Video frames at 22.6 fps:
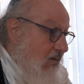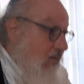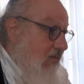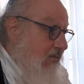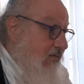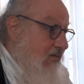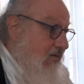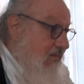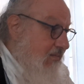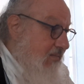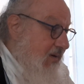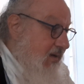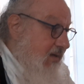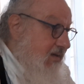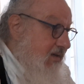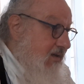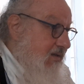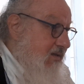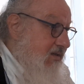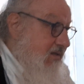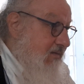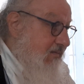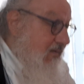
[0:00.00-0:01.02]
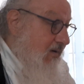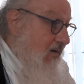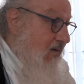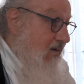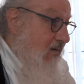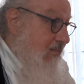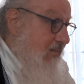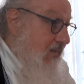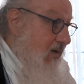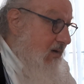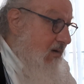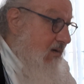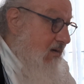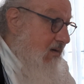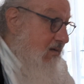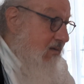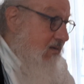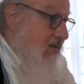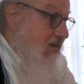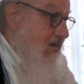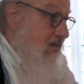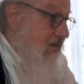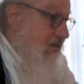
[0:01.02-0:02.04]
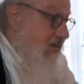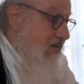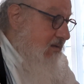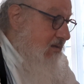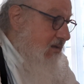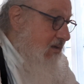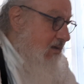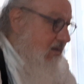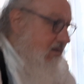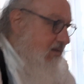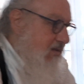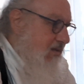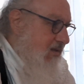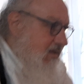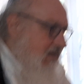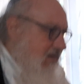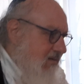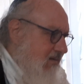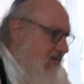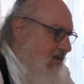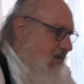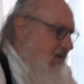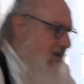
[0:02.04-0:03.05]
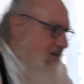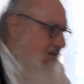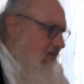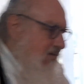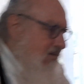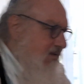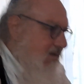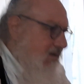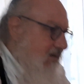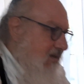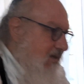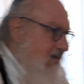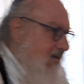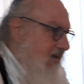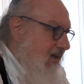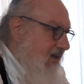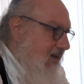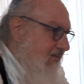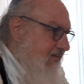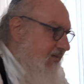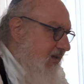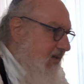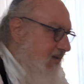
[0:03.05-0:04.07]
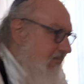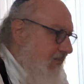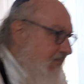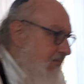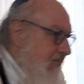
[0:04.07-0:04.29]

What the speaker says: overabundance of armed guards? I said, it looked a little heavy.